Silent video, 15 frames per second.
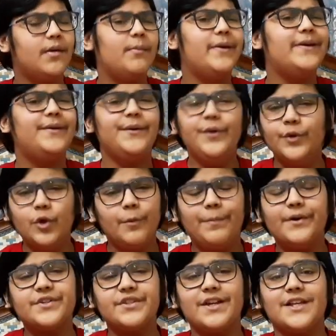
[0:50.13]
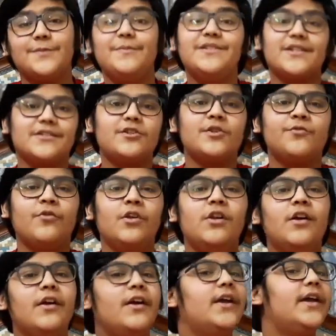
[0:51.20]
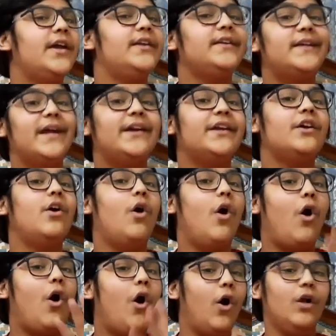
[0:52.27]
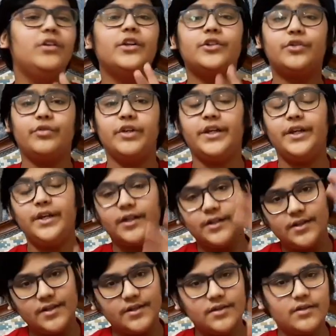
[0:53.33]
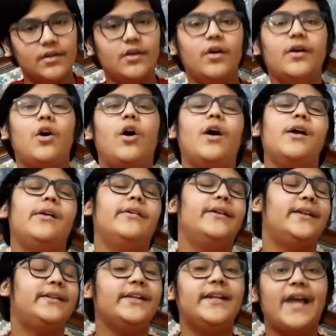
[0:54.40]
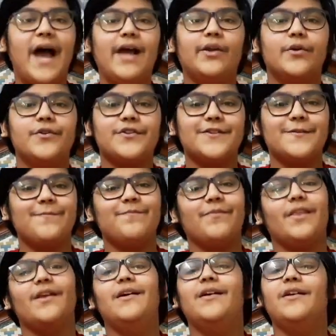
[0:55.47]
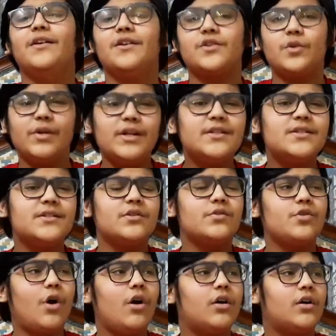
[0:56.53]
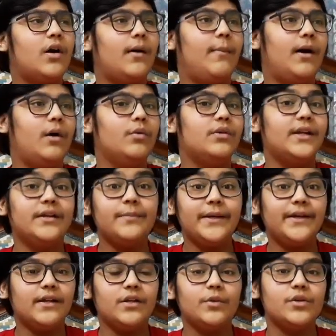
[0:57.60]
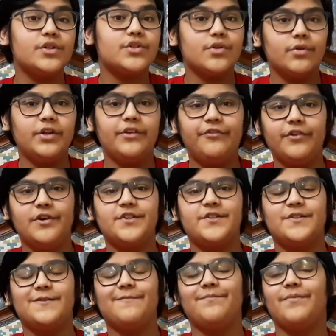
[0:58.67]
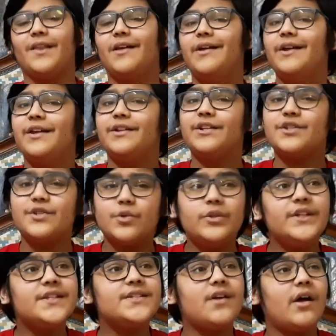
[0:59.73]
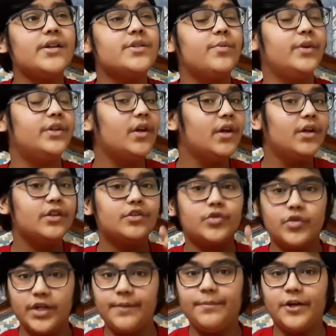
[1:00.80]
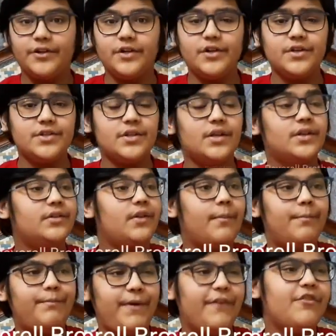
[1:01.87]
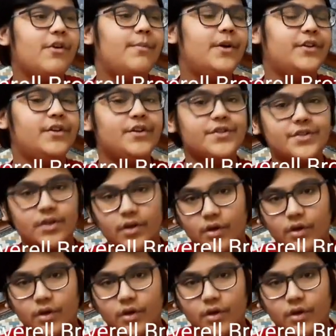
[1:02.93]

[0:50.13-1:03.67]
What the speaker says: but no person has been successful in getting all the three Deathly Hallows. So let me tell you the story first. The story starts with three brothers, the Peverell brothers,